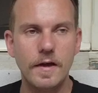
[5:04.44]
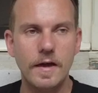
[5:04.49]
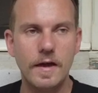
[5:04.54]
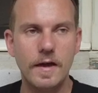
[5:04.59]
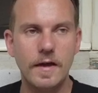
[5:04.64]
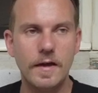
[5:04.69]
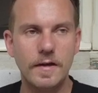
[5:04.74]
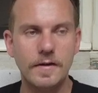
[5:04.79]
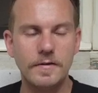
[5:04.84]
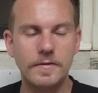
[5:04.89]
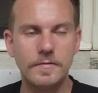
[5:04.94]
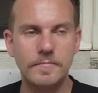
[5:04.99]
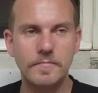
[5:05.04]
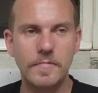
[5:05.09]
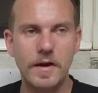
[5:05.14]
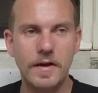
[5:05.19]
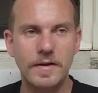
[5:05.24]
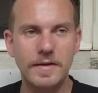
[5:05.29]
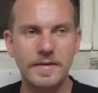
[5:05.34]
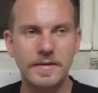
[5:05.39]
And
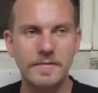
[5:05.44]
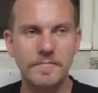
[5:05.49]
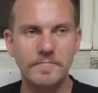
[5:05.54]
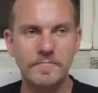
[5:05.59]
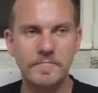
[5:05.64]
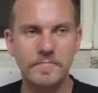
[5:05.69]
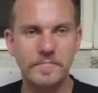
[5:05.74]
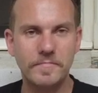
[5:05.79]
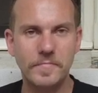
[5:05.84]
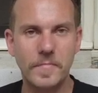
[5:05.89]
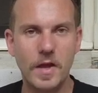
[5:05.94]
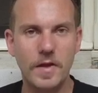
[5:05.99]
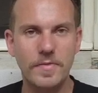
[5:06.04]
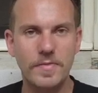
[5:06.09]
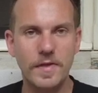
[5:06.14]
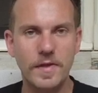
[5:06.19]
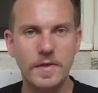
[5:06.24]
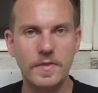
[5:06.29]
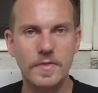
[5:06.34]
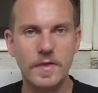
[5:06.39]
I
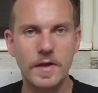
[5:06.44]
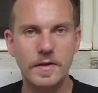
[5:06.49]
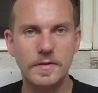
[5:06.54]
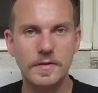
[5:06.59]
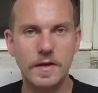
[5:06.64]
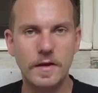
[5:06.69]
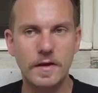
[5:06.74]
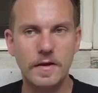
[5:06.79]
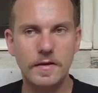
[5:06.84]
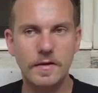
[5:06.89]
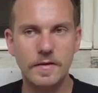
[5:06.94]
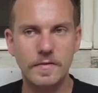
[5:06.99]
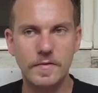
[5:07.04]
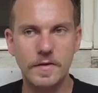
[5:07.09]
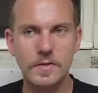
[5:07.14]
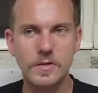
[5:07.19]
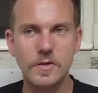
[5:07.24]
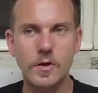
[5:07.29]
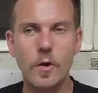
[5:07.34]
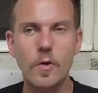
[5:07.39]
think that
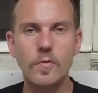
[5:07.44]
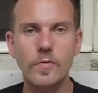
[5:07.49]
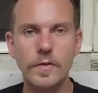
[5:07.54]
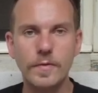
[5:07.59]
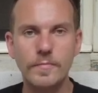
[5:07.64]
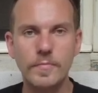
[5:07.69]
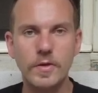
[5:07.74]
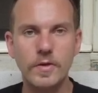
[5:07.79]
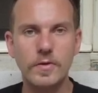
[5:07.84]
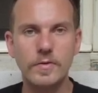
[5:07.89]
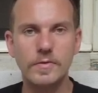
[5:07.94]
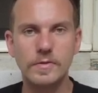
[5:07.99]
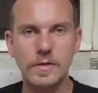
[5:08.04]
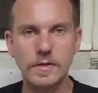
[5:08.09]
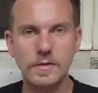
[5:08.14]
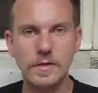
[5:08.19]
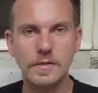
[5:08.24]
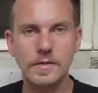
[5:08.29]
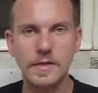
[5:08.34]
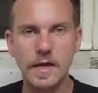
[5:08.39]
they should only be used
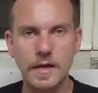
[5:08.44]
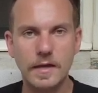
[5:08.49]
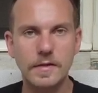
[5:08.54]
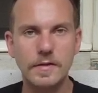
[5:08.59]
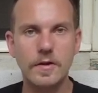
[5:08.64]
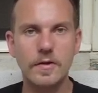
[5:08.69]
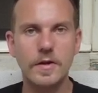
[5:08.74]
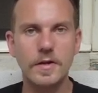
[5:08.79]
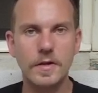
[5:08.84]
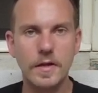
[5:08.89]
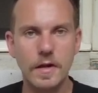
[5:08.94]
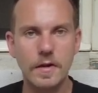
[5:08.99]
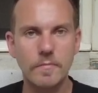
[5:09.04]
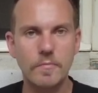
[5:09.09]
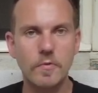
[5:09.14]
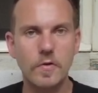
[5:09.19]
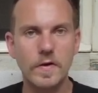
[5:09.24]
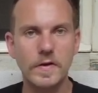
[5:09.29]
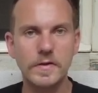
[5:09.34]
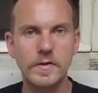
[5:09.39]
as a secondary data
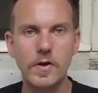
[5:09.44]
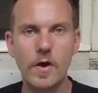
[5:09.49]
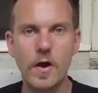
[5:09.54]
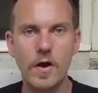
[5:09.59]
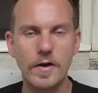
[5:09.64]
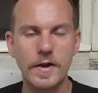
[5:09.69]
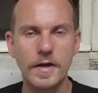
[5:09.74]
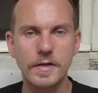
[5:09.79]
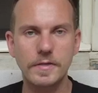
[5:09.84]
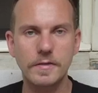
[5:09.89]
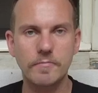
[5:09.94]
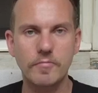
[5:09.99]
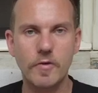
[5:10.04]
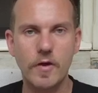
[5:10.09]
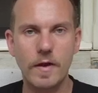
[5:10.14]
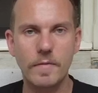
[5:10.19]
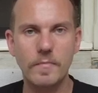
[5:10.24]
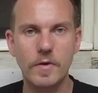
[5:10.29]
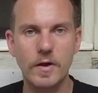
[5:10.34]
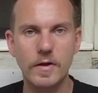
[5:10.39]
point, not as a
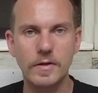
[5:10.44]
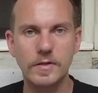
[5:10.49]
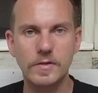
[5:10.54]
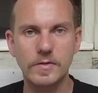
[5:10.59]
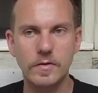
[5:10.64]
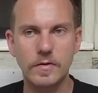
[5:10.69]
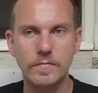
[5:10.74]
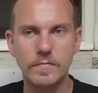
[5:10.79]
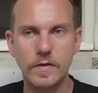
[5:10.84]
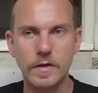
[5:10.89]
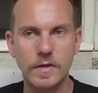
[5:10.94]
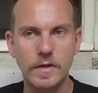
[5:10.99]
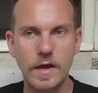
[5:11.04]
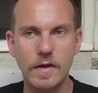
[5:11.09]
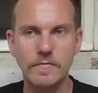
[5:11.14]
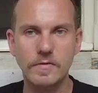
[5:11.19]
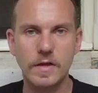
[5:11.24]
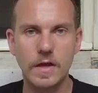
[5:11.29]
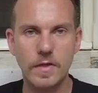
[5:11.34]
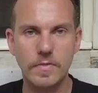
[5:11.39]
primary, sort of like you
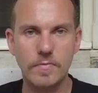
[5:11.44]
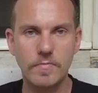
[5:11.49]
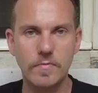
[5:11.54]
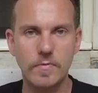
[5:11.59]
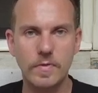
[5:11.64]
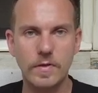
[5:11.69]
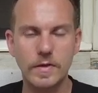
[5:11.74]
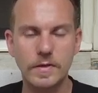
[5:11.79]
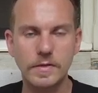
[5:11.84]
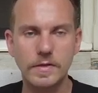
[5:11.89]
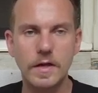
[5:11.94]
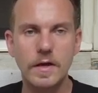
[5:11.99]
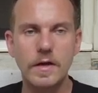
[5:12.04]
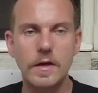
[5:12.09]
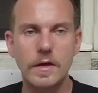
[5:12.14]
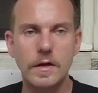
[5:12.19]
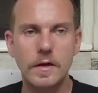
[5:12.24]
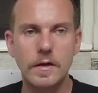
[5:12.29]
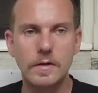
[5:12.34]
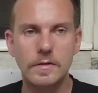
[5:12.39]
have to get through this
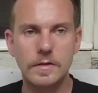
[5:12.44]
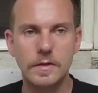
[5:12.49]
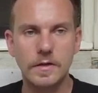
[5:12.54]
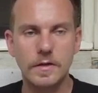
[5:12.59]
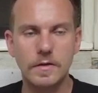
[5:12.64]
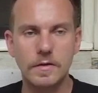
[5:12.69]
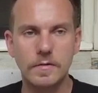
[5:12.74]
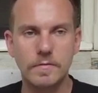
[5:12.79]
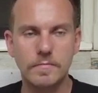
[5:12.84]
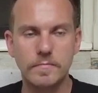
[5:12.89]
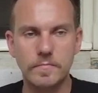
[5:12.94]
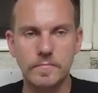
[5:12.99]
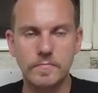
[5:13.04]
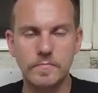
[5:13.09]
to